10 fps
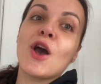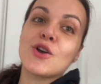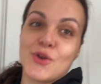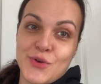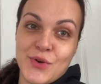
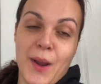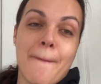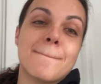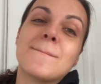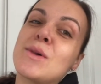Good
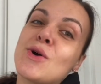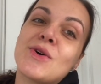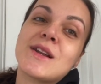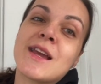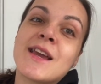
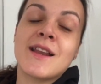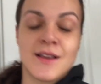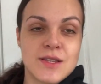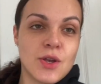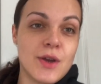morning.
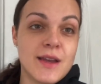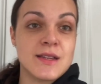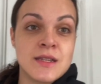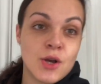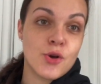So it
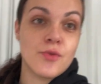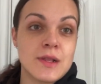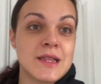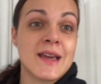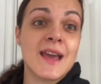is
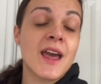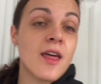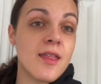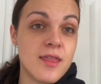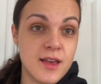currently
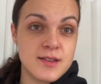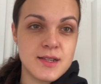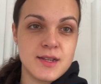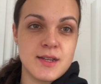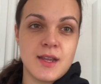
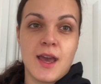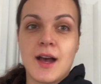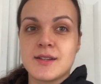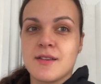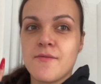Thursday today.
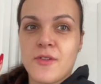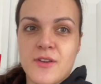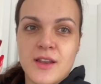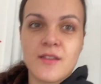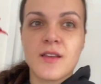I didn't vlog
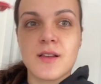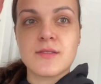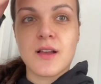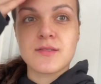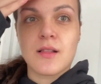anything
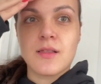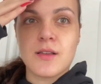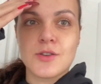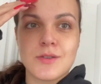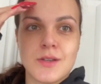yesterday because I
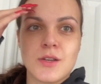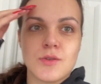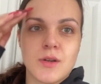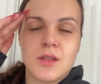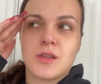literally didn't
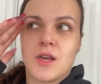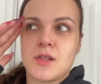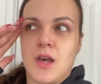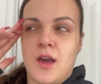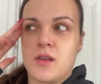do anything,
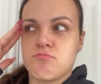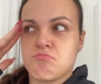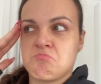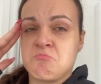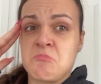like
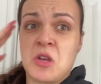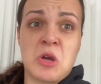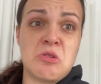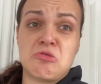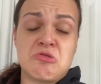
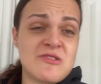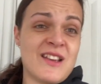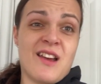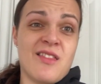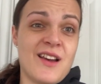just
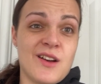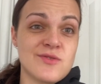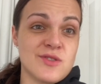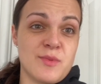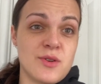sat in the
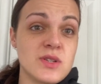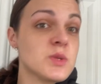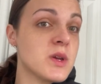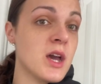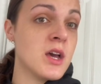house, to be honest
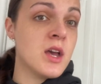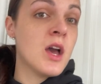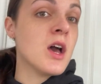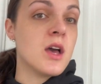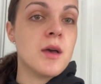with you.
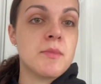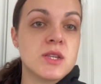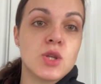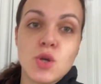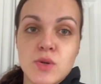But
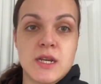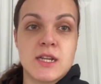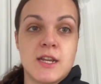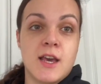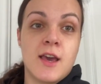it's a new day
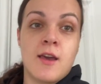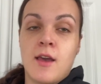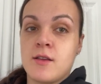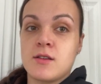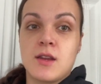today.
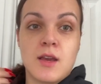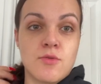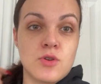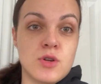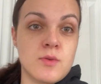Today we're
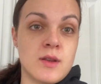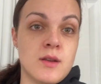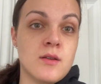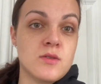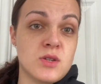just
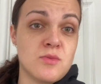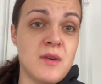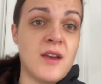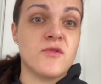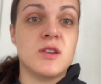doing some
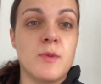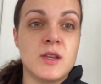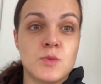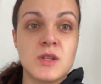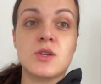M&D
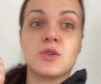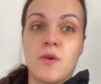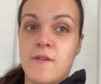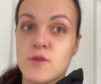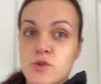bits. We need to go to a
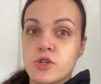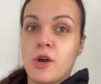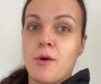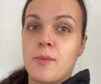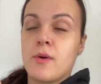food
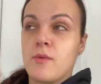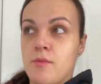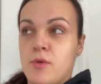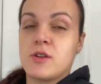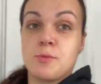shop. I'm
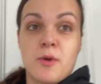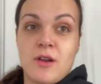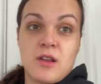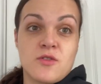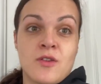going to my
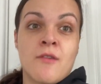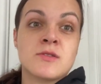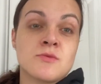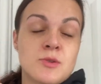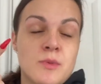granddad's grave because
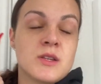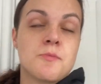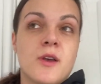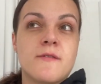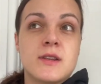it would have been his
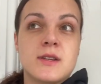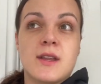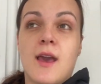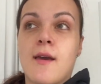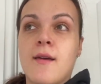birthday
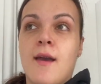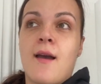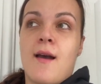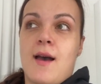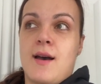today.
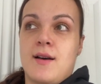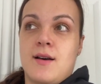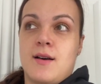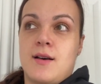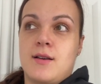
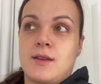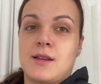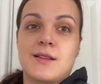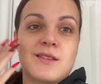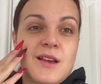And I
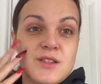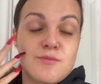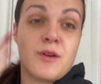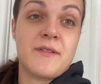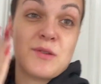need to get some
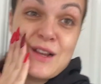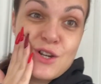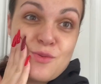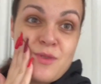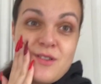more
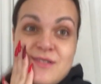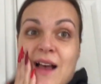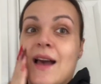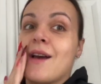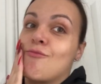foundation because
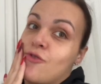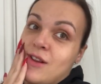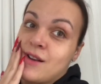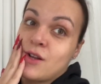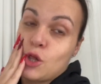I am
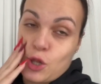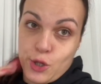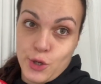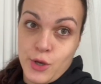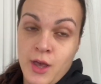running
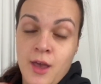low.